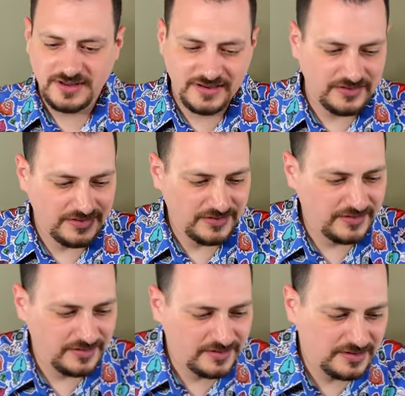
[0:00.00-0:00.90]

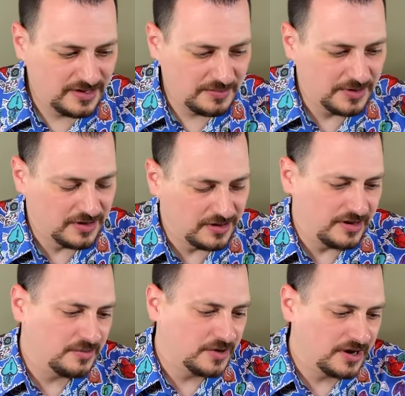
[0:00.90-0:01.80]
It's
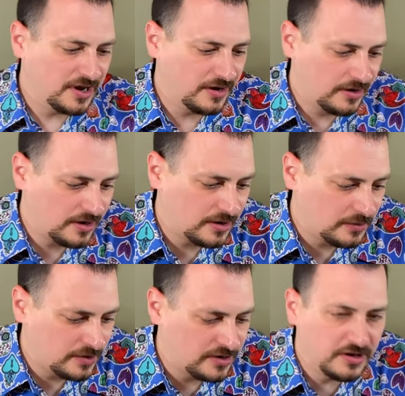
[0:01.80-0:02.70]
typically when I
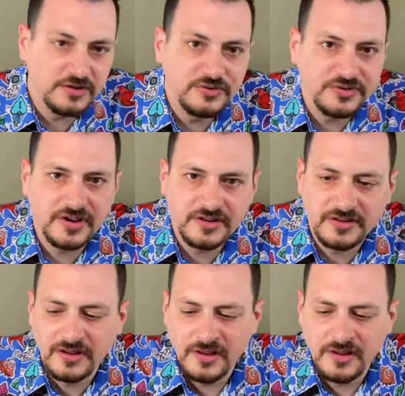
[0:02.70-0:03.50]
would use it.